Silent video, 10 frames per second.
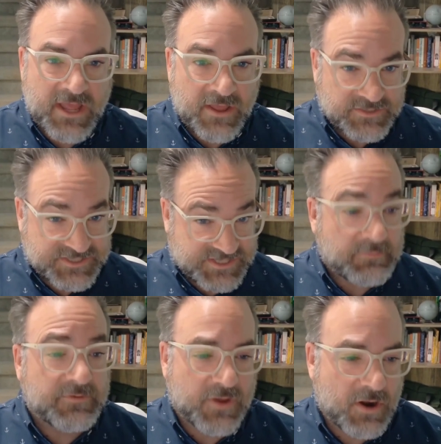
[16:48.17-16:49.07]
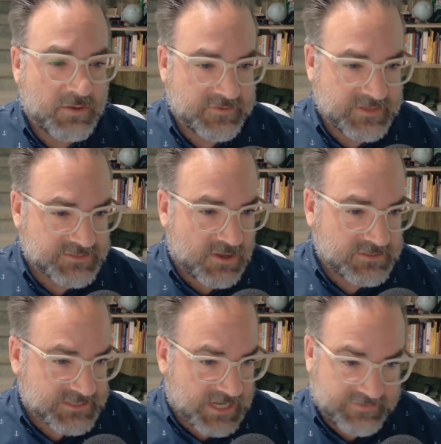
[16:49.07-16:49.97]
some of the hardware that's on
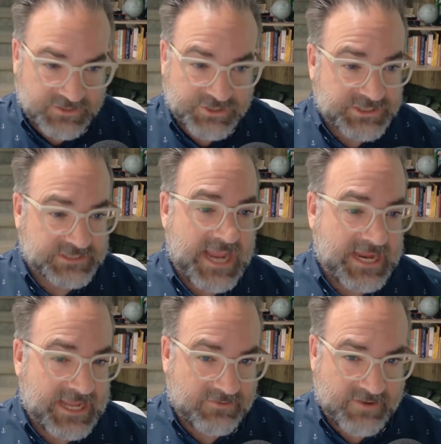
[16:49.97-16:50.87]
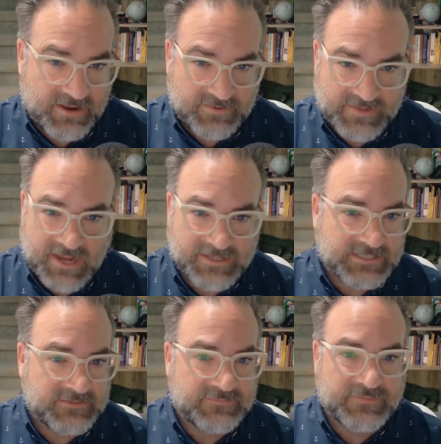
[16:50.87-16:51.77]
site that you just can't get around. The
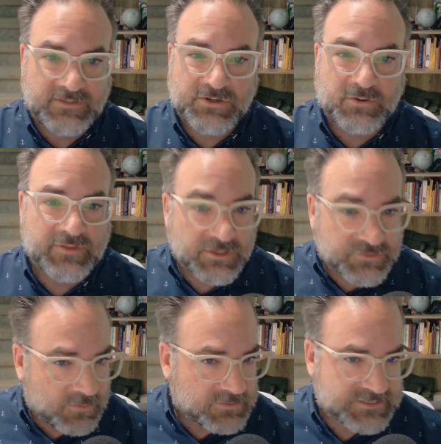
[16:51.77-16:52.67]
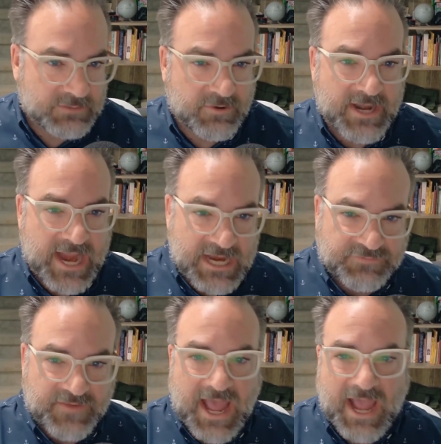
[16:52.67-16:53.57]
idea of, the controllers that run
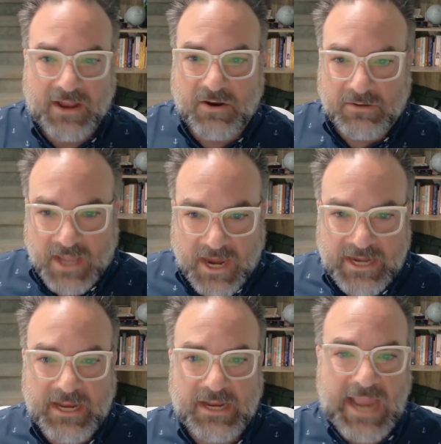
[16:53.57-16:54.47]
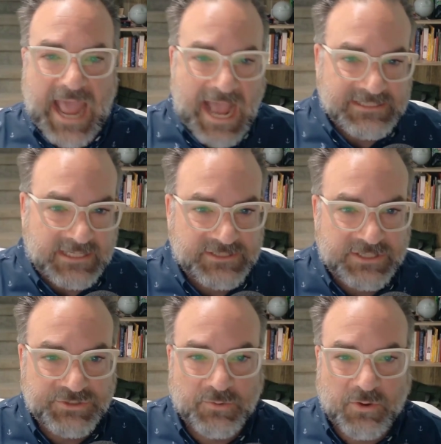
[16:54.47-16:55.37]
HVAC or lighting, access
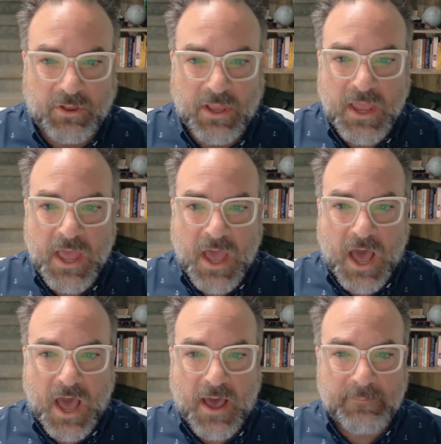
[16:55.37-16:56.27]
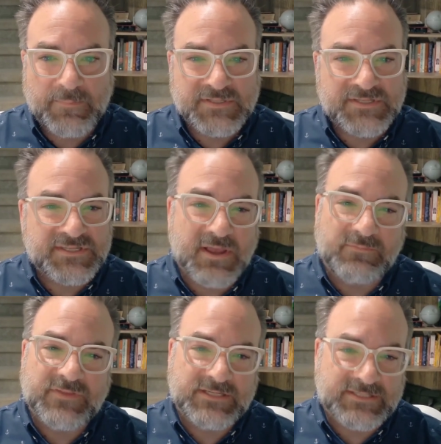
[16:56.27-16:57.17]
control. Some
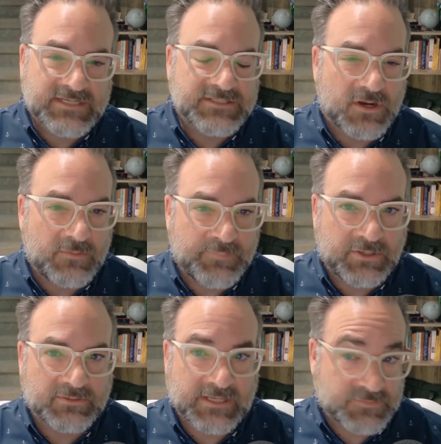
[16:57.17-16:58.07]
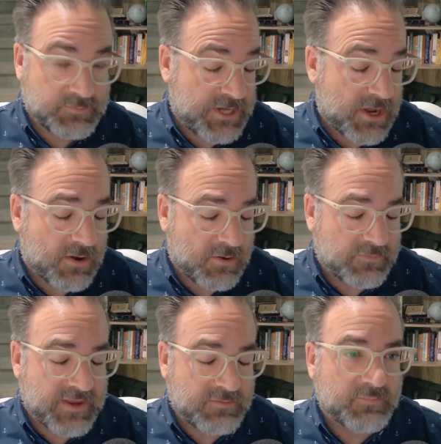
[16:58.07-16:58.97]
of these things are built, as we know,
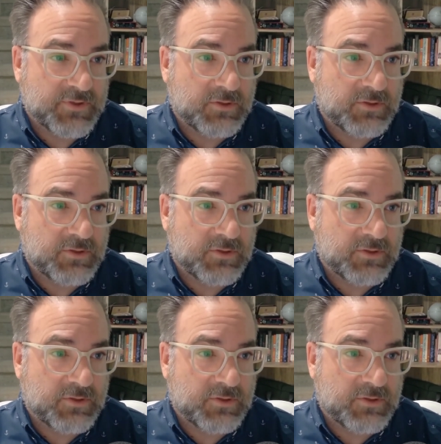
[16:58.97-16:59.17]
they were built